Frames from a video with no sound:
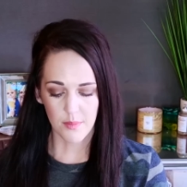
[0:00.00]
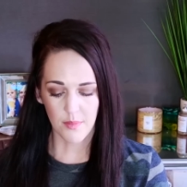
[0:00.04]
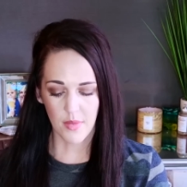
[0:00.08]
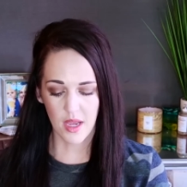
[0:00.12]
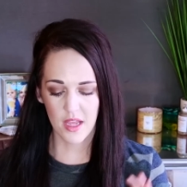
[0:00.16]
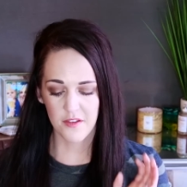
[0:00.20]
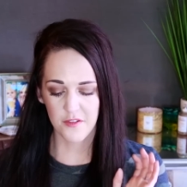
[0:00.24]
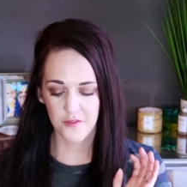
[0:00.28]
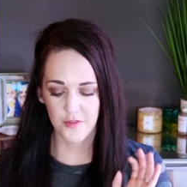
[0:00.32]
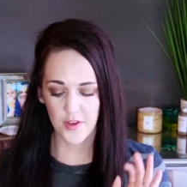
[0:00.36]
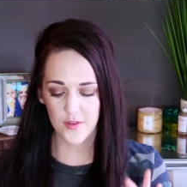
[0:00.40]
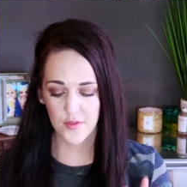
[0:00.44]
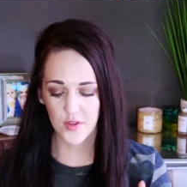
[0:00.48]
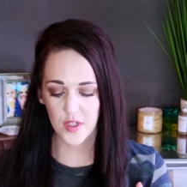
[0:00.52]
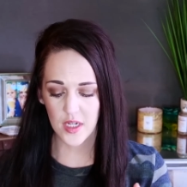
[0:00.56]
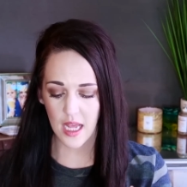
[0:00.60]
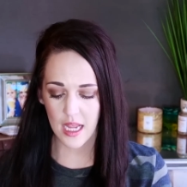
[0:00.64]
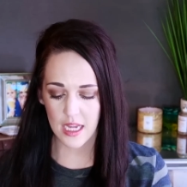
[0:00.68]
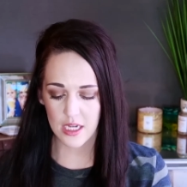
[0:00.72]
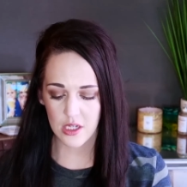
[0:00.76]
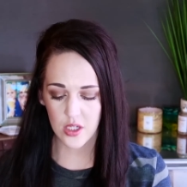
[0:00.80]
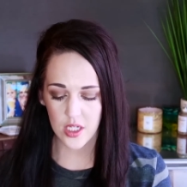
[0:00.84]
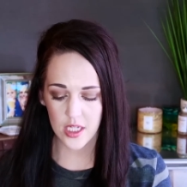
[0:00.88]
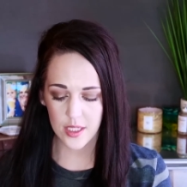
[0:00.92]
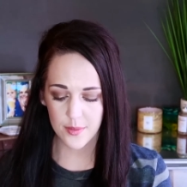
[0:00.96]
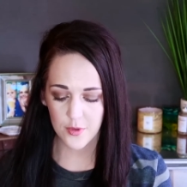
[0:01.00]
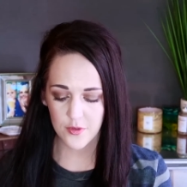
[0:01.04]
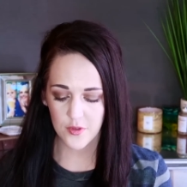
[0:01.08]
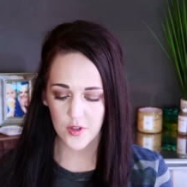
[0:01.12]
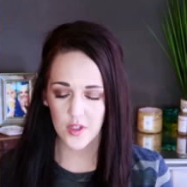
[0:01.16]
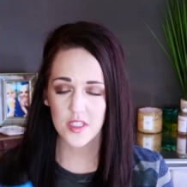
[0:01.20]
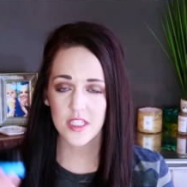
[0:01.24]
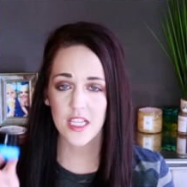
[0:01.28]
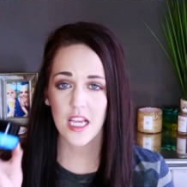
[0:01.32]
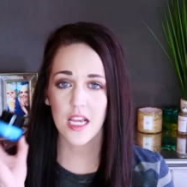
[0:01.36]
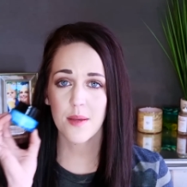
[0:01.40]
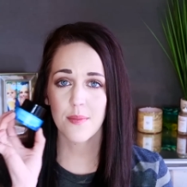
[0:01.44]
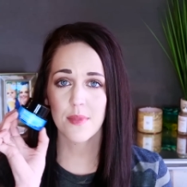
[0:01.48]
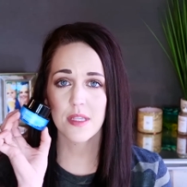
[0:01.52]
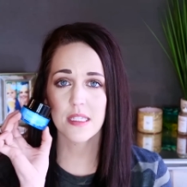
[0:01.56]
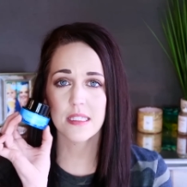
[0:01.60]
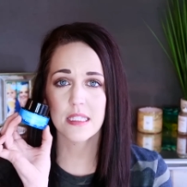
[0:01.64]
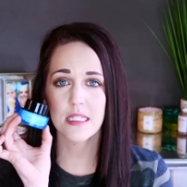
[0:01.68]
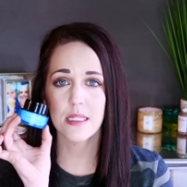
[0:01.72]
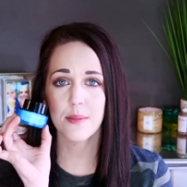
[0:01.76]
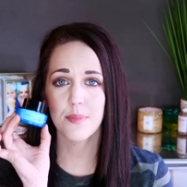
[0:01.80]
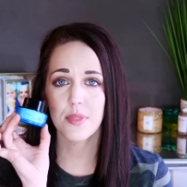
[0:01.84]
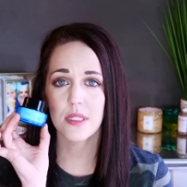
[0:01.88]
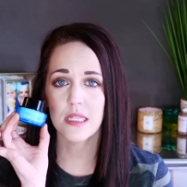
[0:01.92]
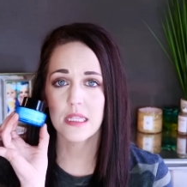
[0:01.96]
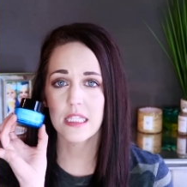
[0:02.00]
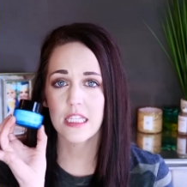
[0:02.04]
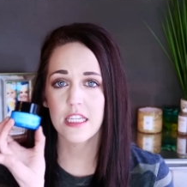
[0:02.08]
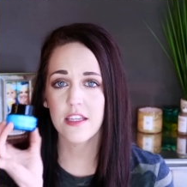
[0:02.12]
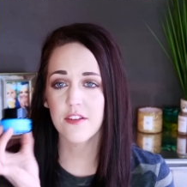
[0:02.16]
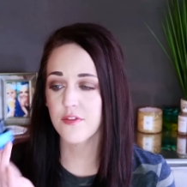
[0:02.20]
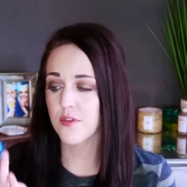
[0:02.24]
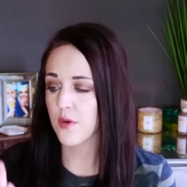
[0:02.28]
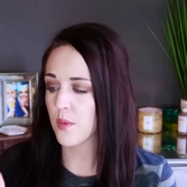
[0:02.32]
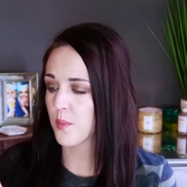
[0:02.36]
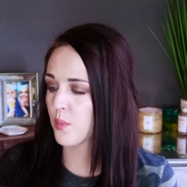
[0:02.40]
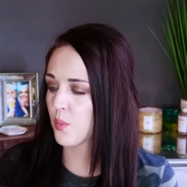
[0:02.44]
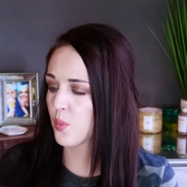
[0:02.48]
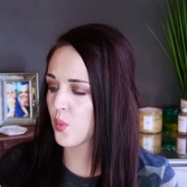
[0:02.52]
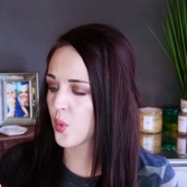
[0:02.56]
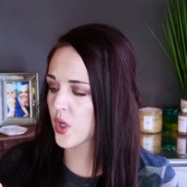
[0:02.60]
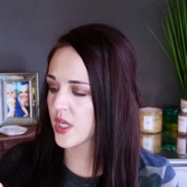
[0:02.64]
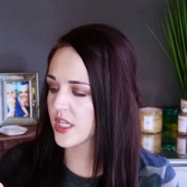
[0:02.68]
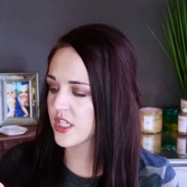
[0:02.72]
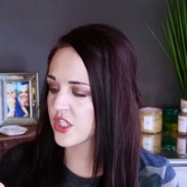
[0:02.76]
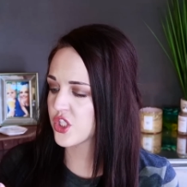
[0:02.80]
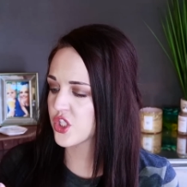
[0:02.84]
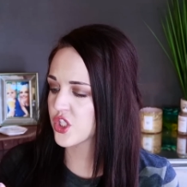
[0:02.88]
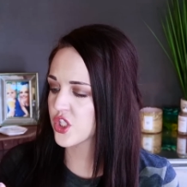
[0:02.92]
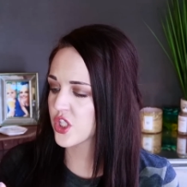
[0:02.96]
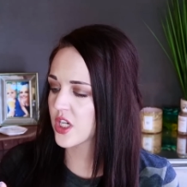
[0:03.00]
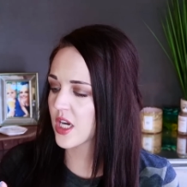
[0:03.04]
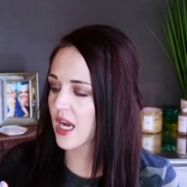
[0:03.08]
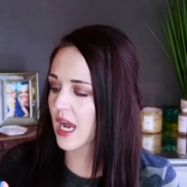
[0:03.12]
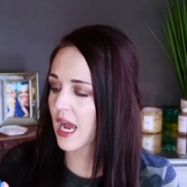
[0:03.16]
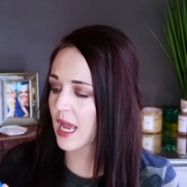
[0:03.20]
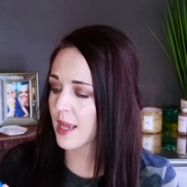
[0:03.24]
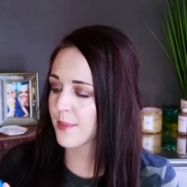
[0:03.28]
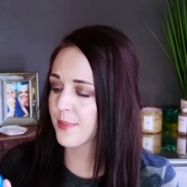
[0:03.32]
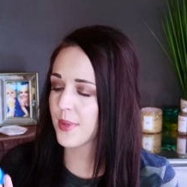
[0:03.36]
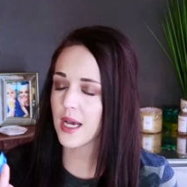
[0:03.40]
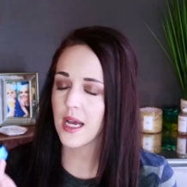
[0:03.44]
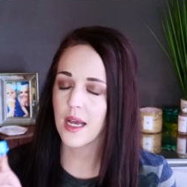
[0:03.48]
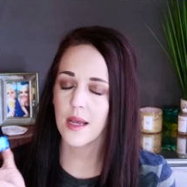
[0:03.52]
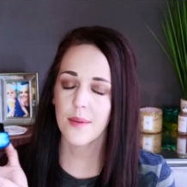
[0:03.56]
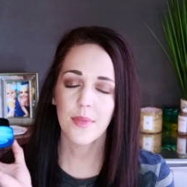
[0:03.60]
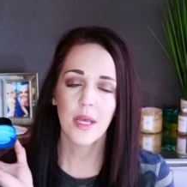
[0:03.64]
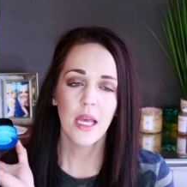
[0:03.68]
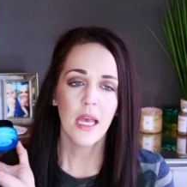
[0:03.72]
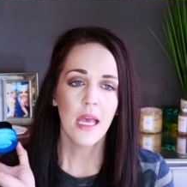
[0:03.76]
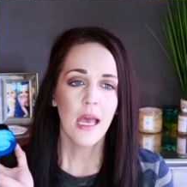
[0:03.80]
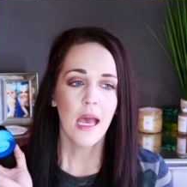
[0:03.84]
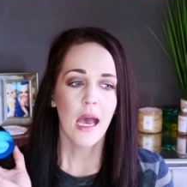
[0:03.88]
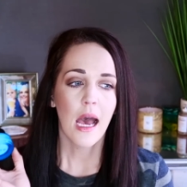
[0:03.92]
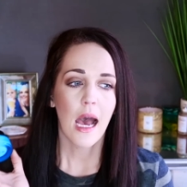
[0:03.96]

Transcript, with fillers: my favorite eye cream of all time is the Belif Moisture Eye Balm.